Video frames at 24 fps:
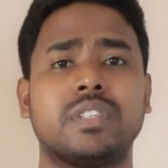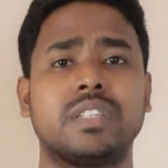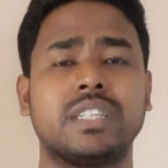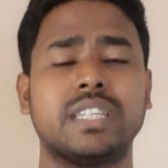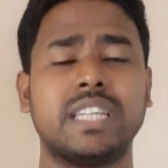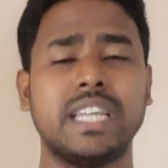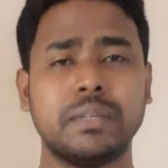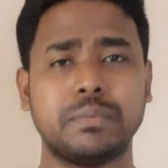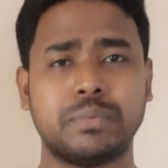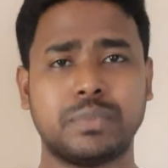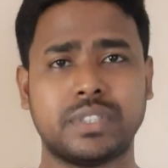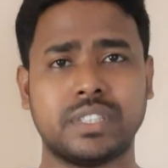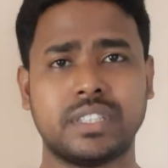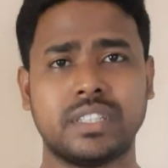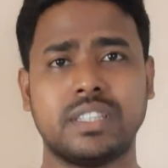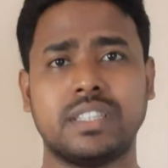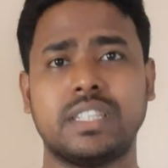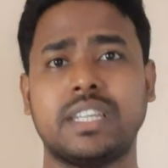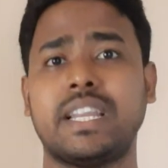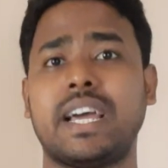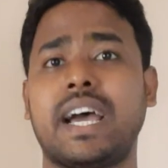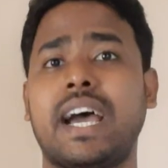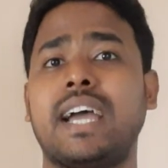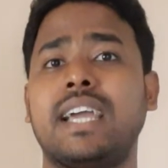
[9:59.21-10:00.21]
tips
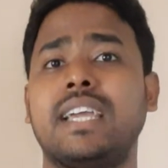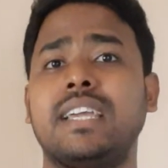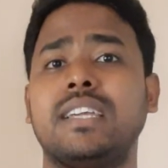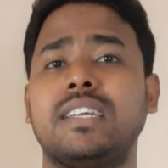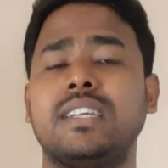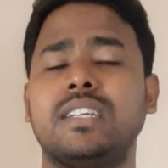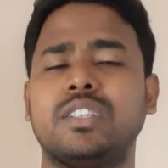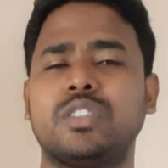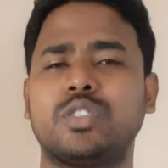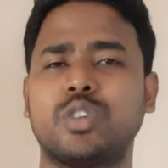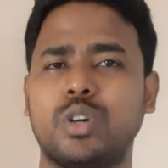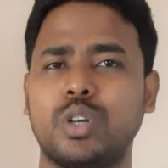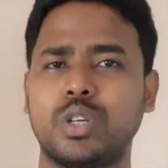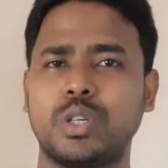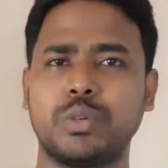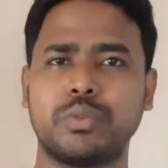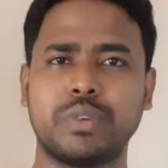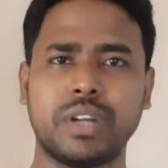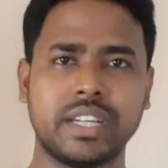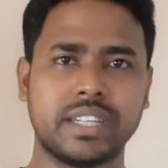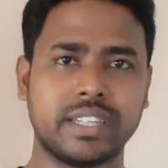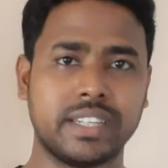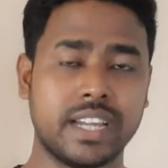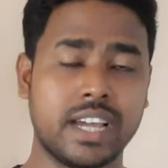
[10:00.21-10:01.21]
that I told you
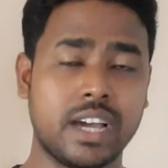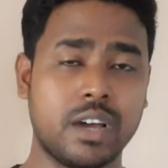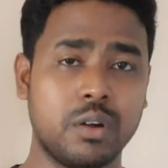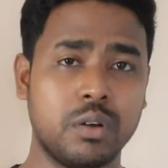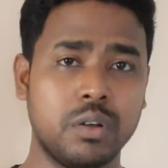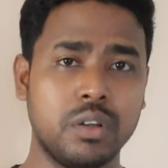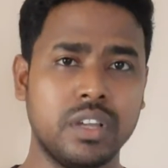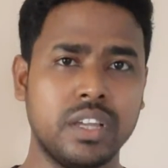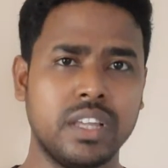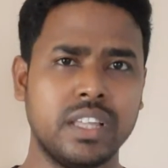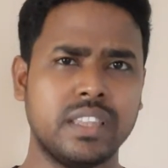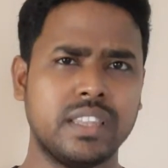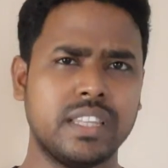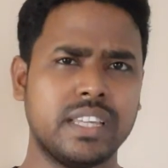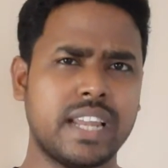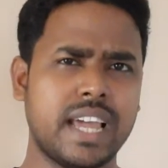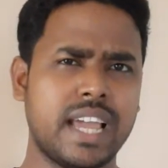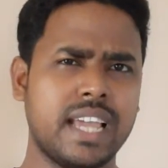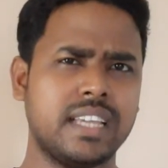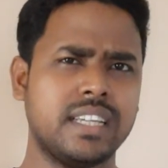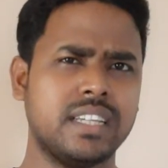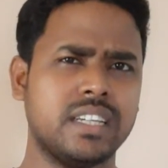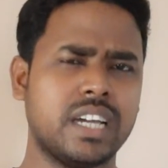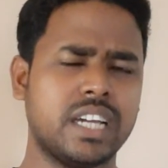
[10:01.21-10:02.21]
right now, then I
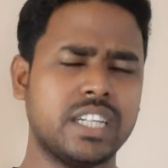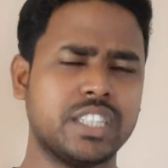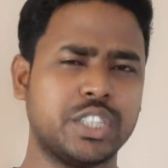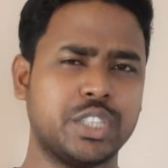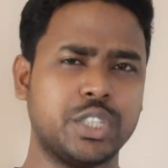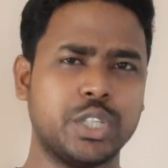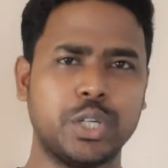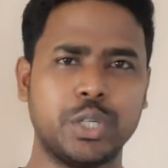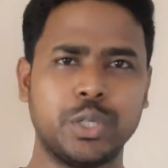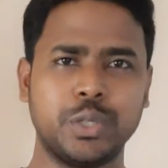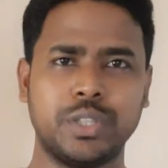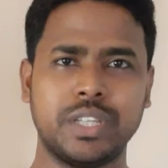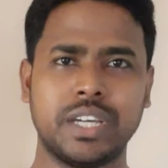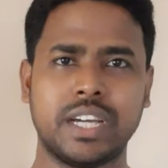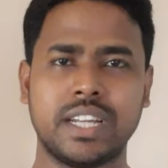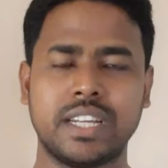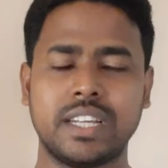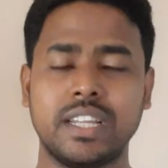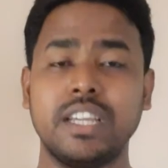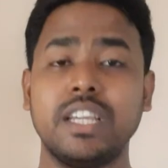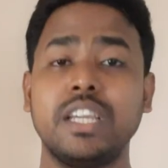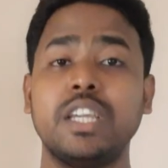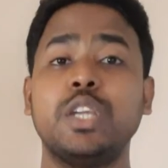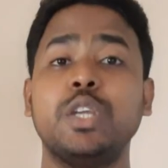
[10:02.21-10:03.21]
assure you
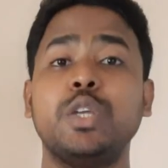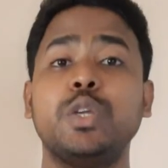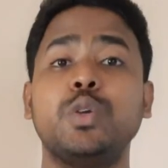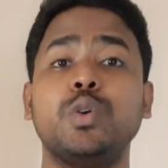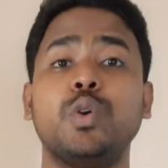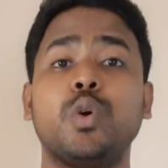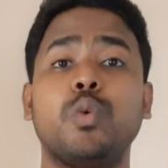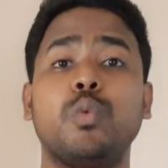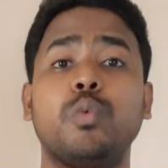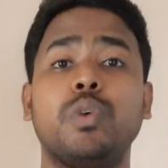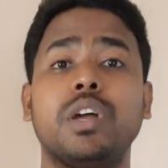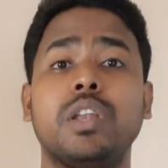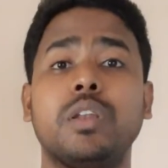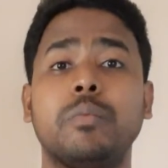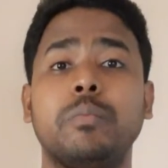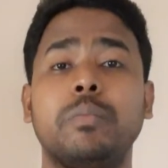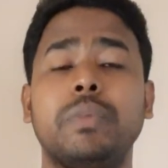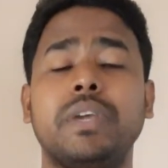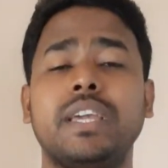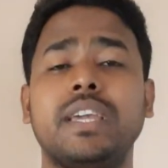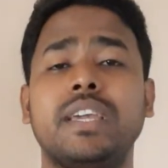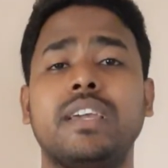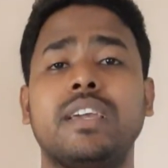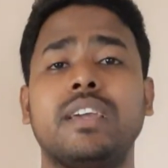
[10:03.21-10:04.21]
that you will
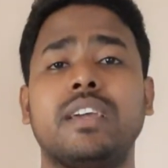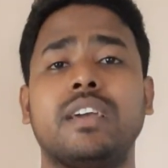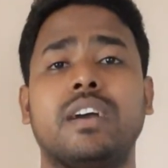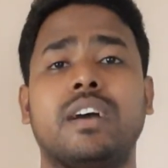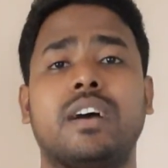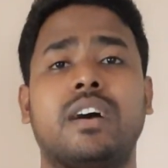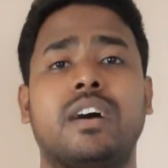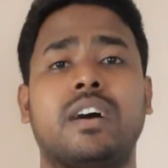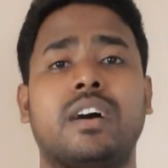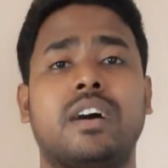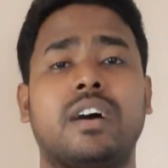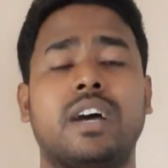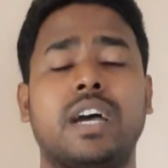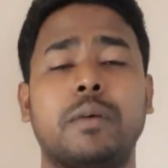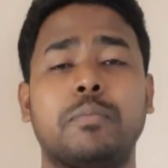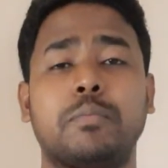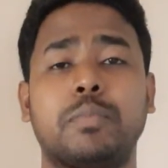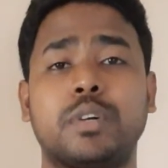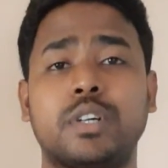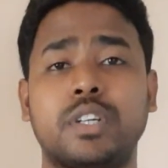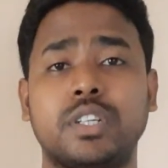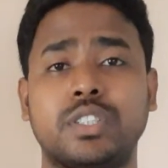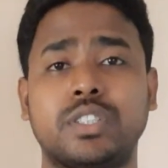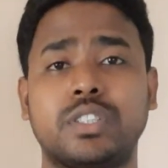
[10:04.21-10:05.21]
be a
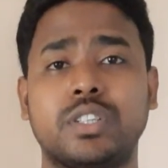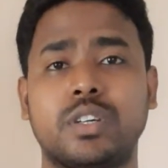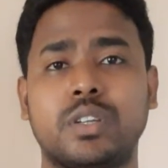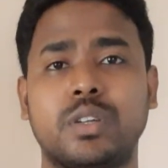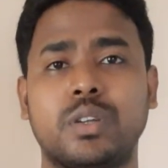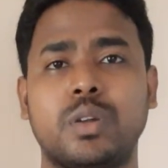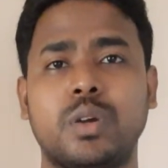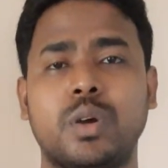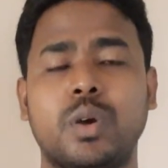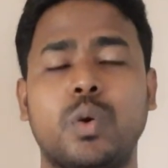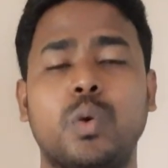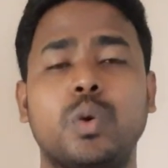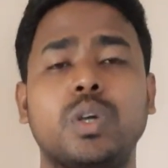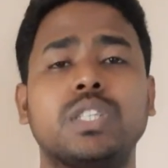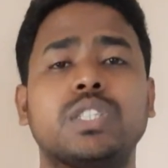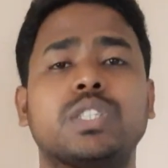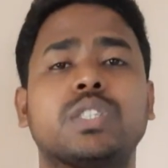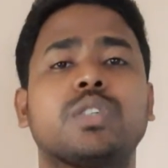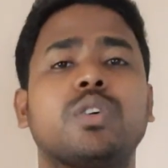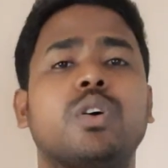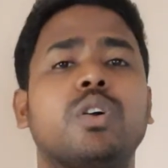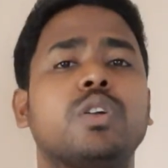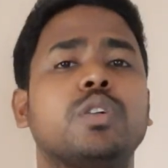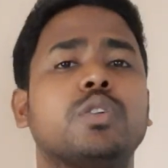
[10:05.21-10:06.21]
person who is
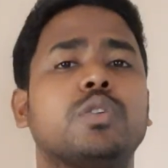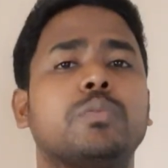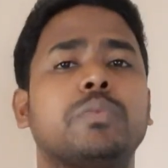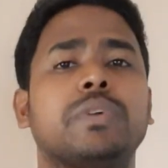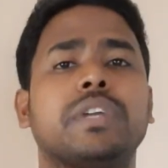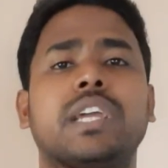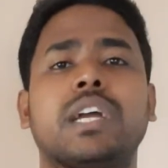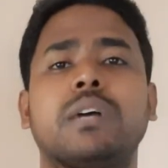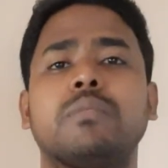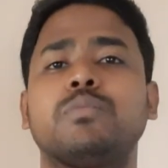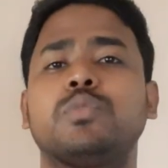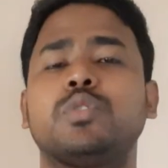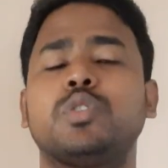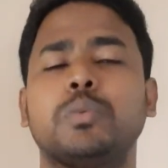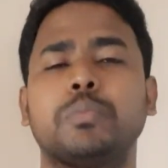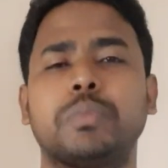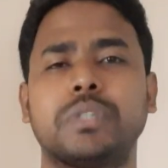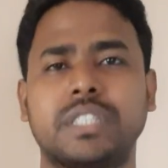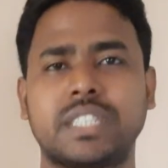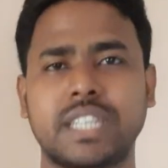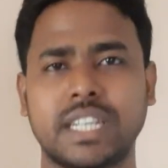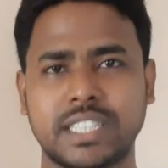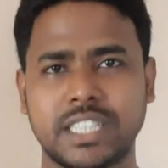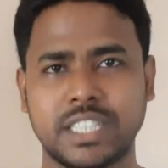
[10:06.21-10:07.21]
going to become super
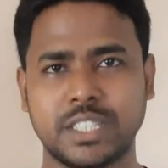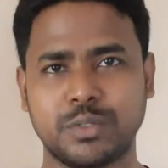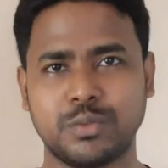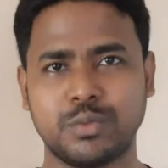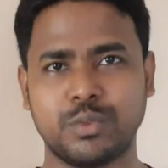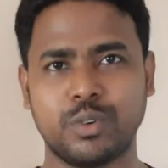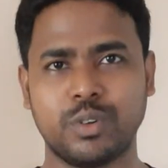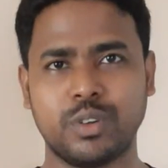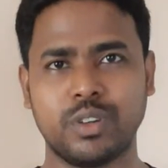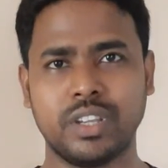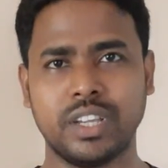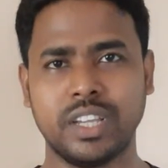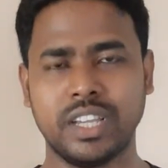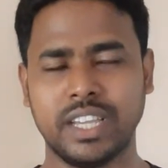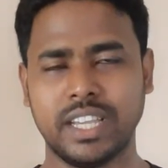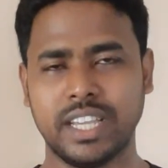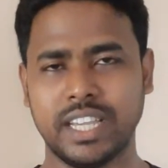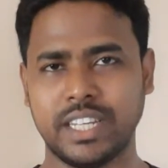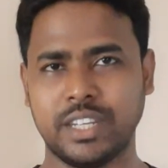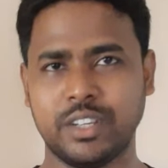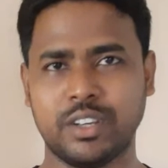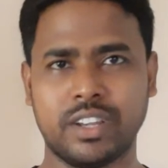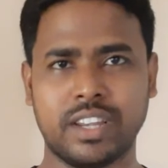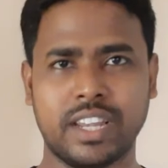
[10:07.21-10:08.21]
successful
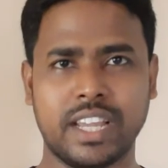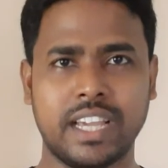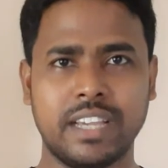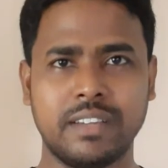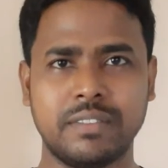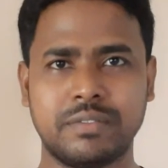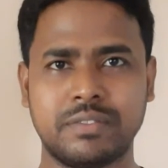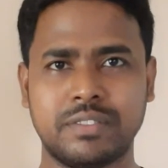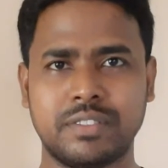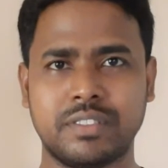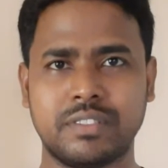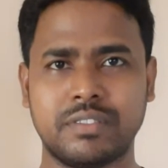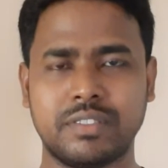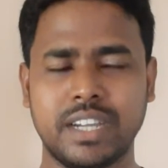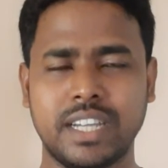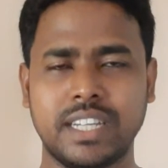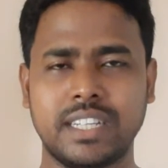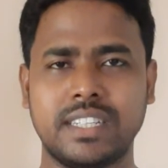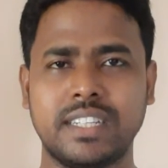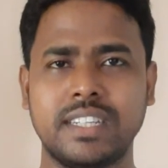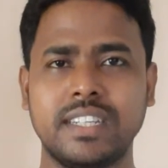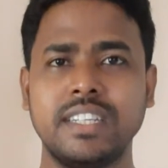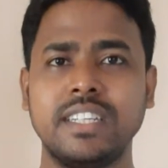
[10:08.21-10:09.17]
in your life, right?